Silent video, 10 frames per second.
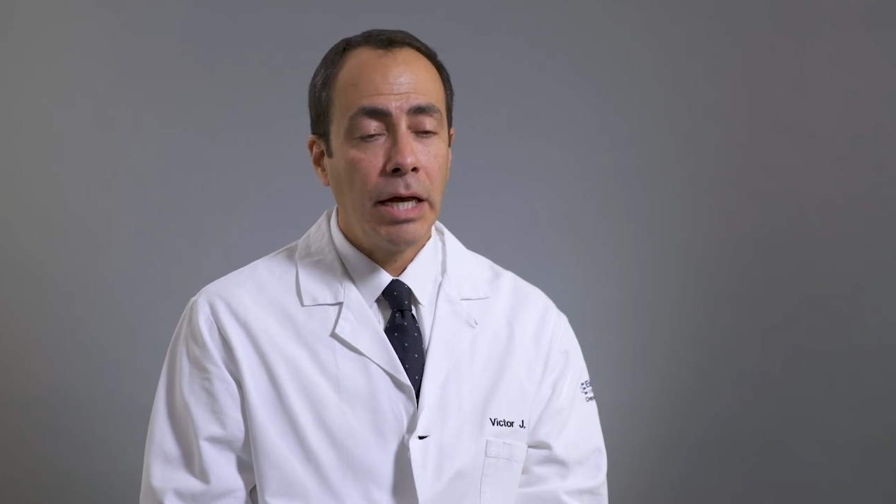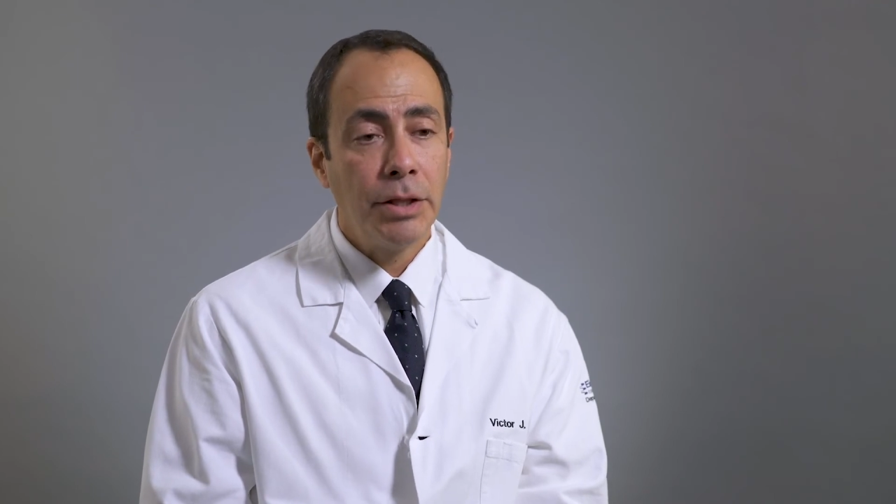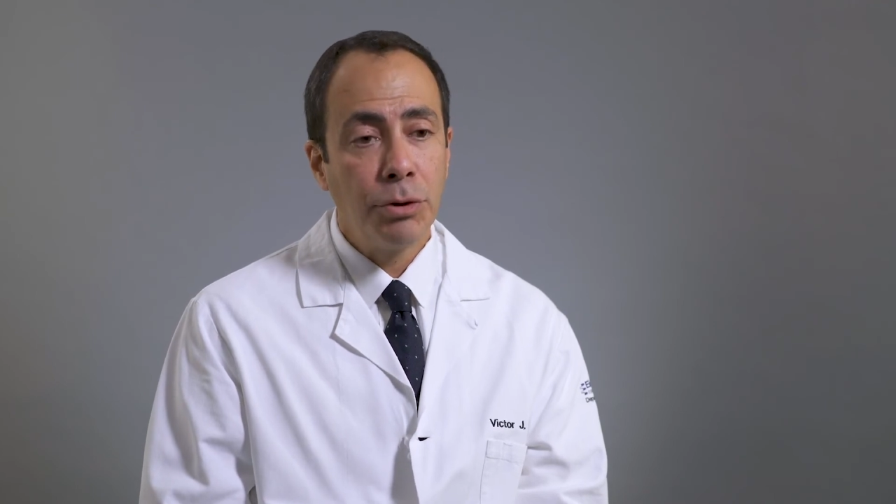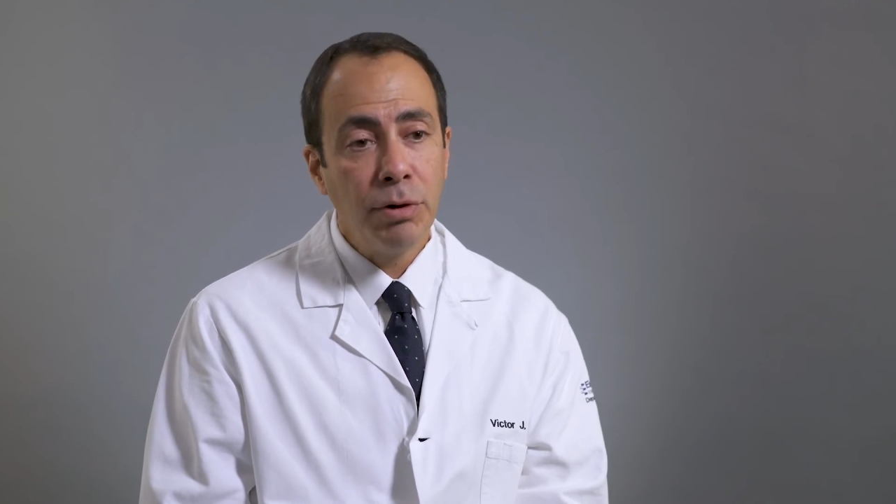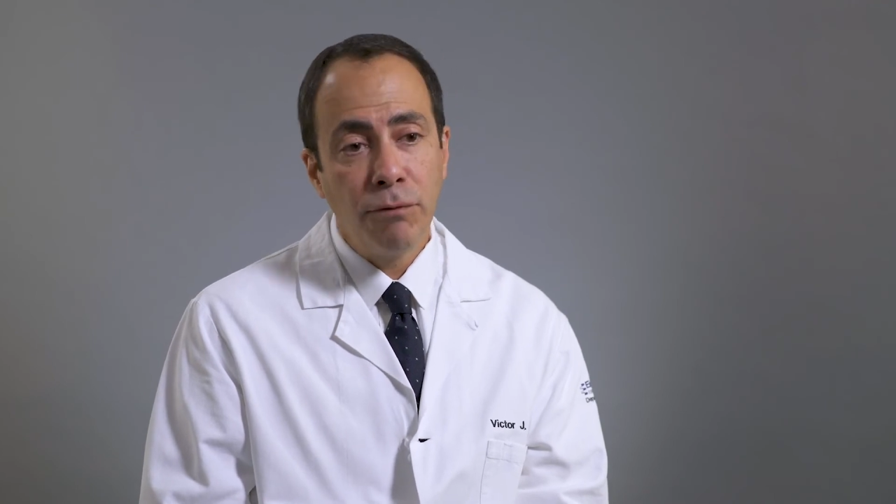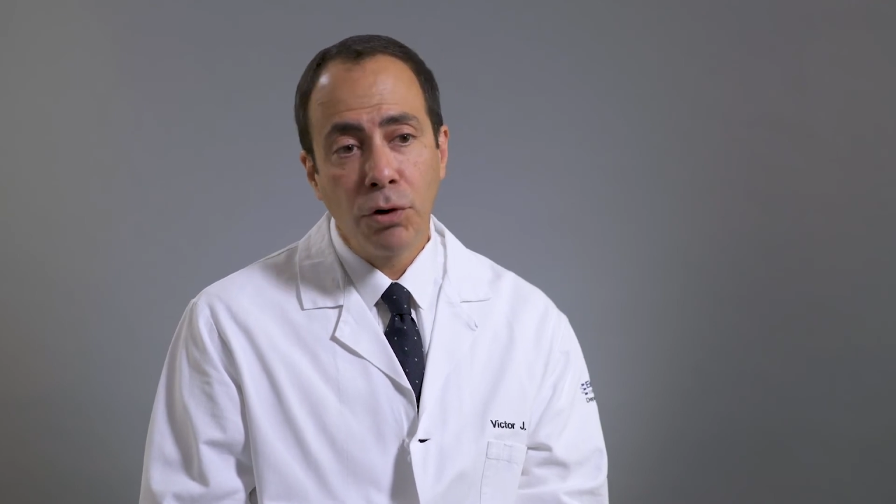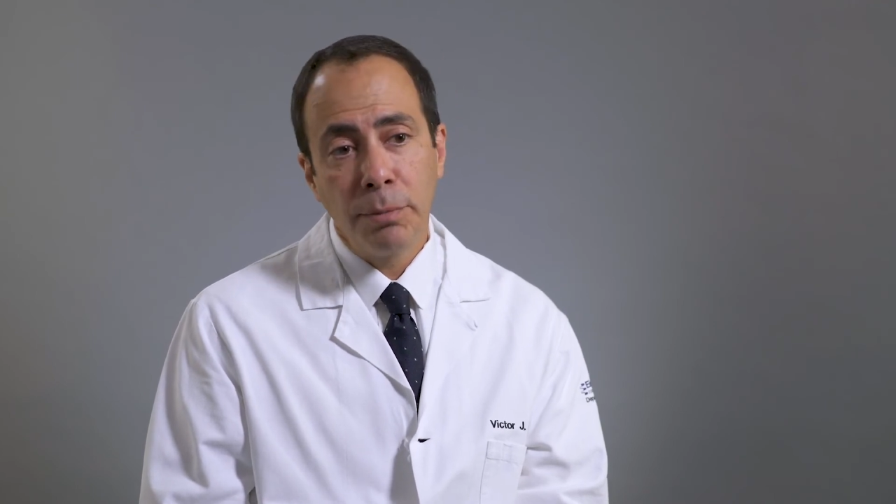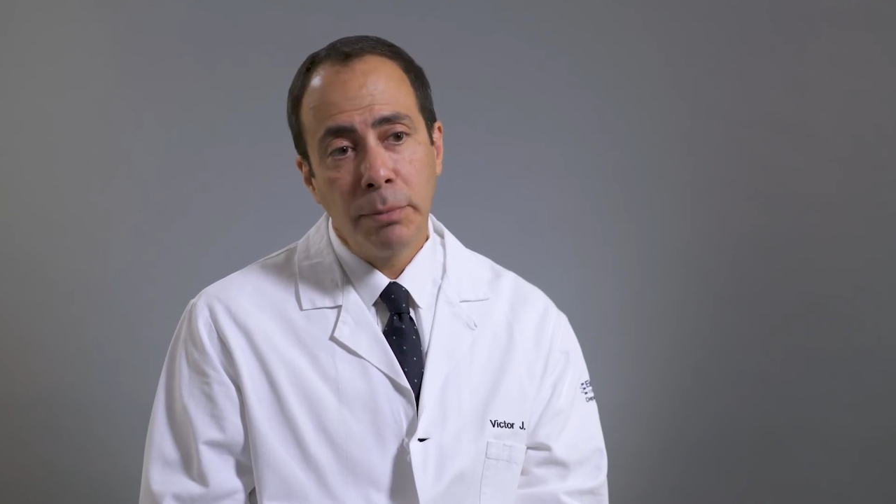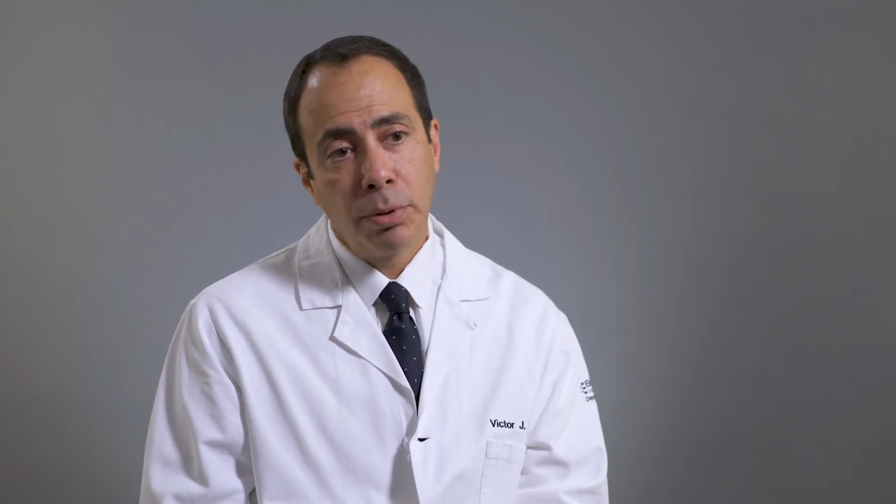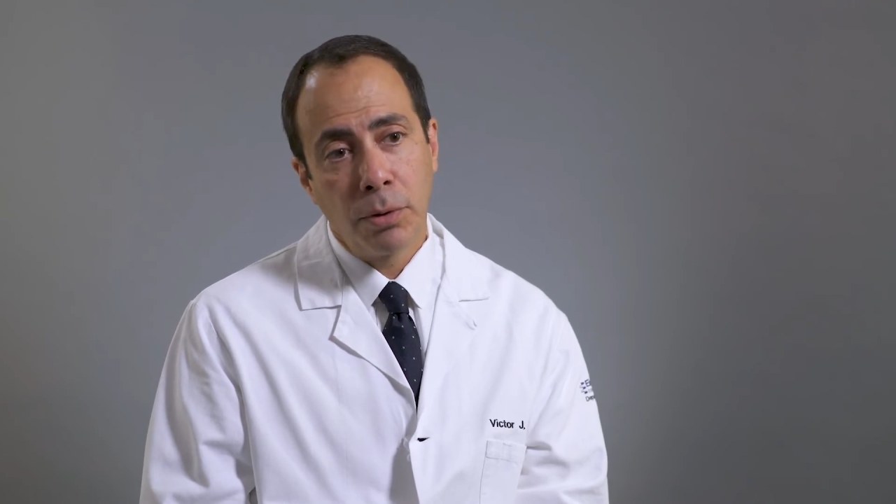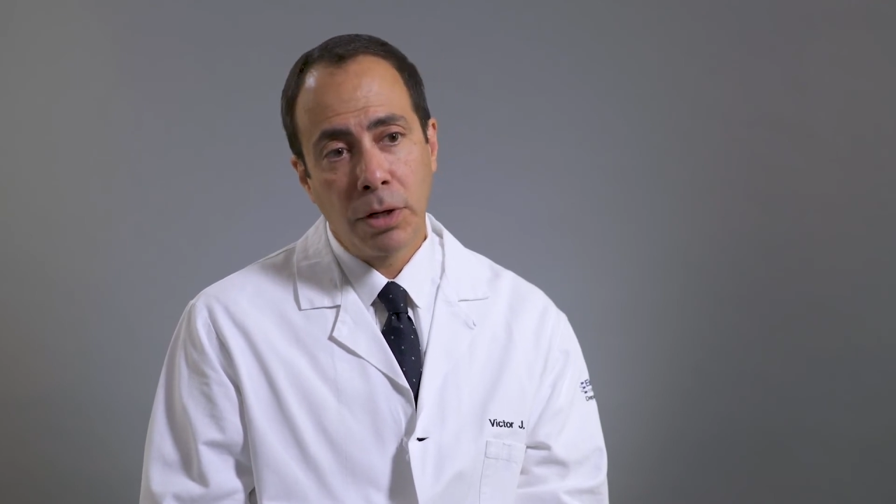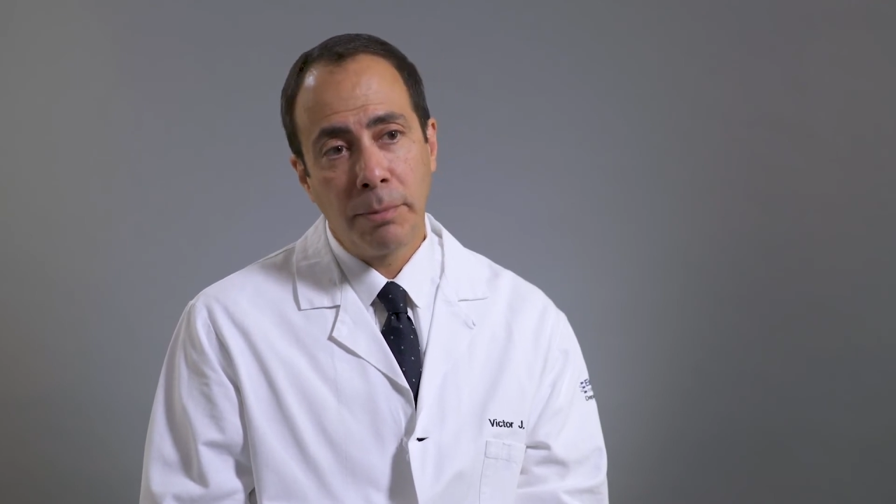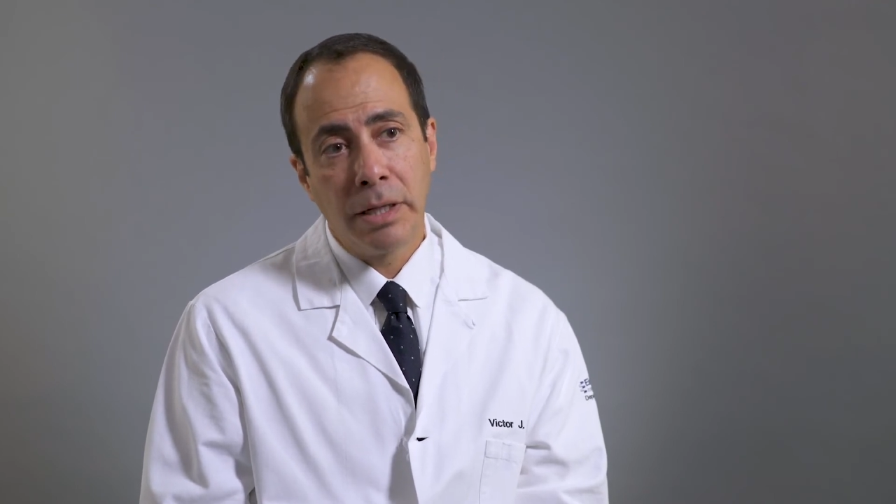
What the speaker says: The 340B program